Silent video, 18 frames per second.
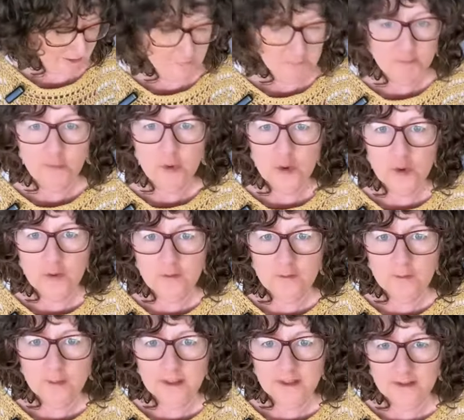in
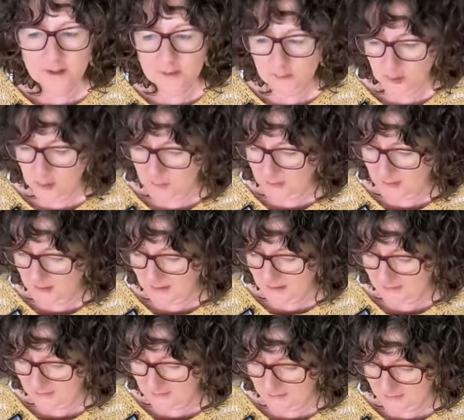movement at the moment.
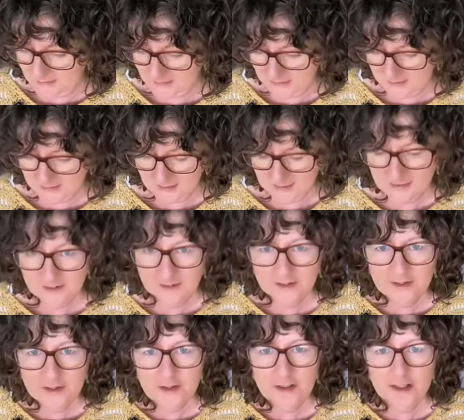I did
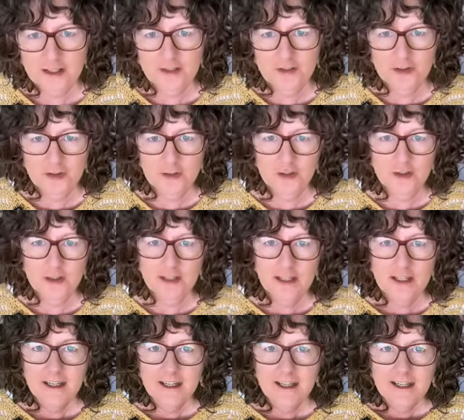trying to
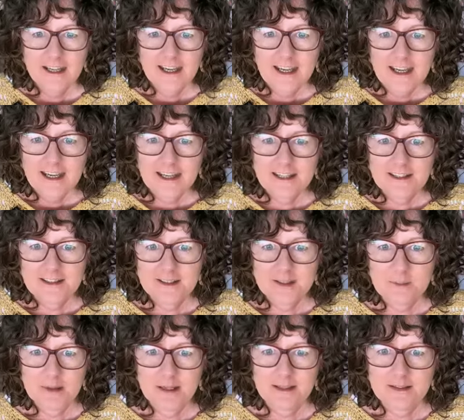ease
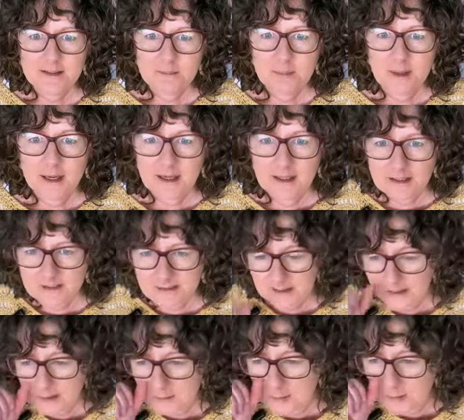some aches and pains
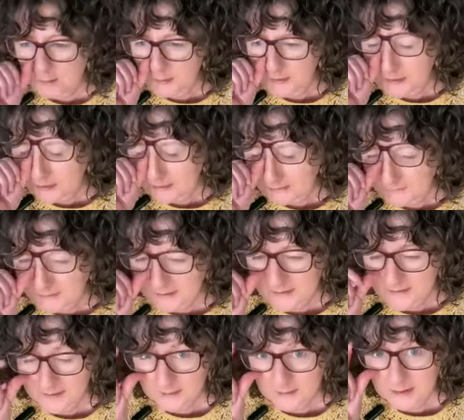out of my body. I've
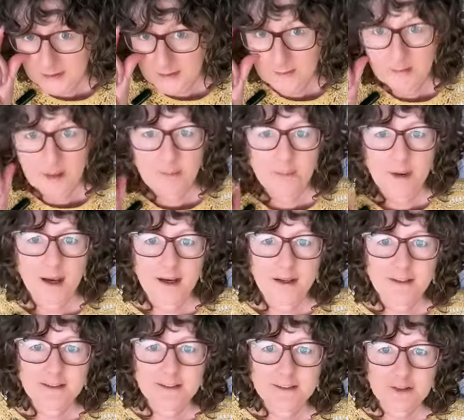done something to my back,
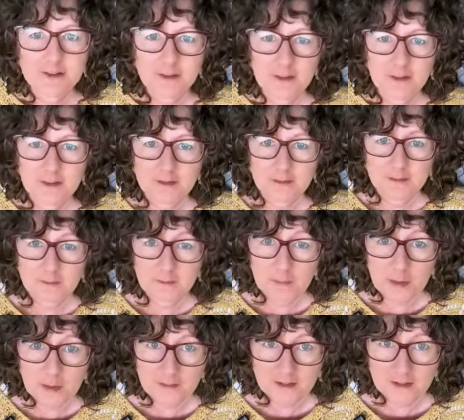so
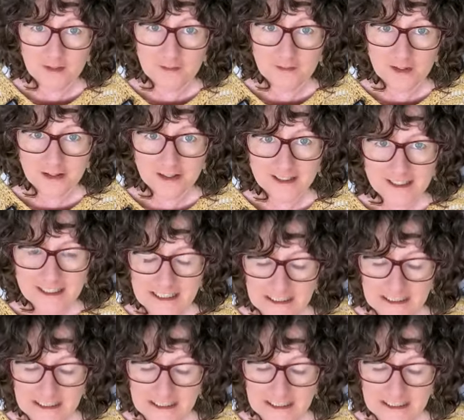moving very